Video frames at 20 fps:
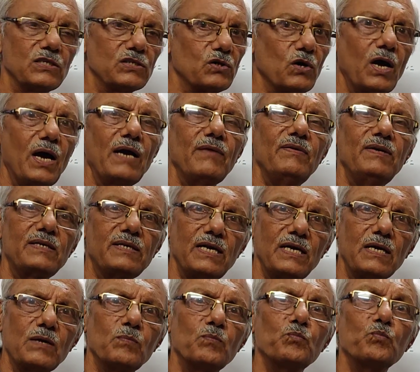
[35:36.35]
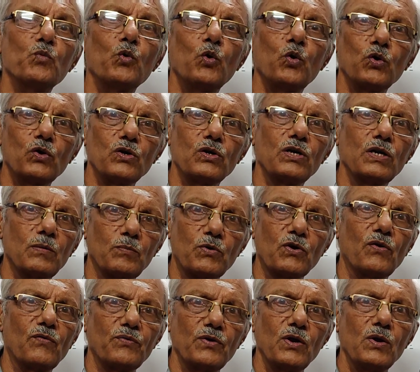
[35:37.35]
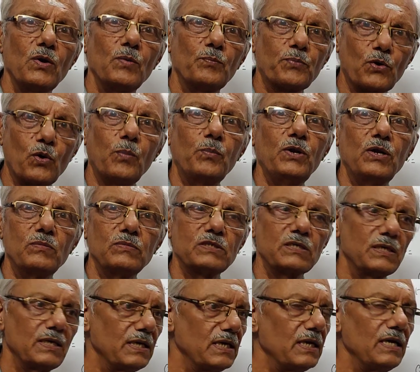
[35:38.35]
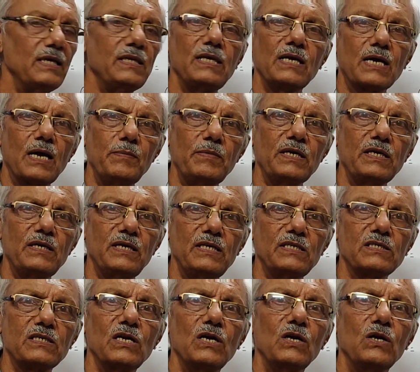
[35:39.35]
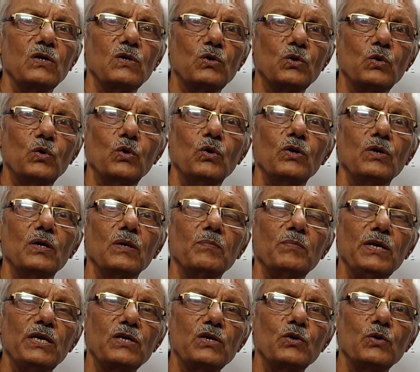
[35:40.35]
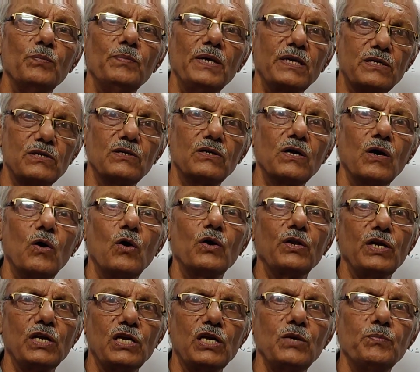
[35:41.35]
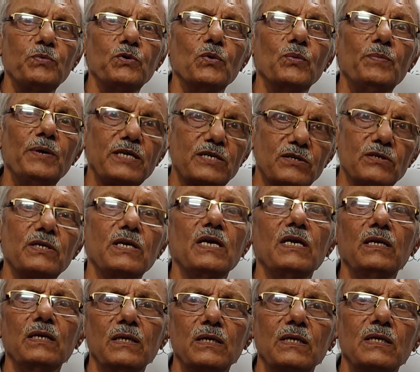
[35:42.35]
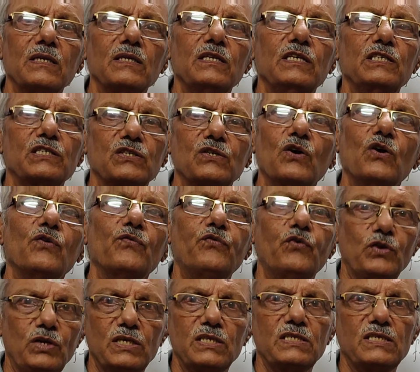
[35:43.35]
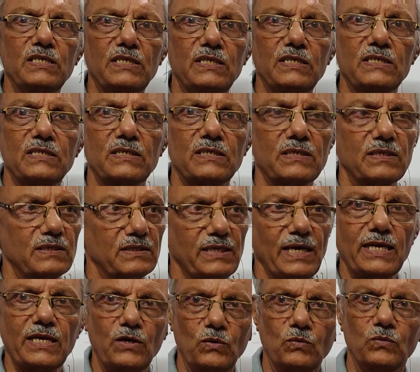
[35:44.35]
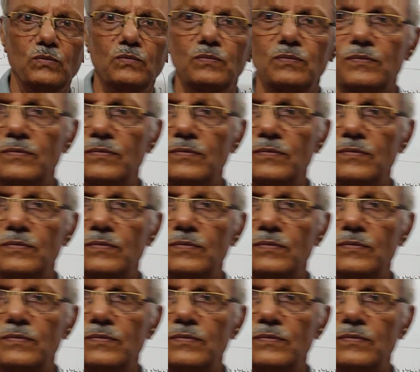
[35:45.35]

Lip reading: So I will take more number of problems in the coming days to make you better or equip you better in this Fourier series. Thank you.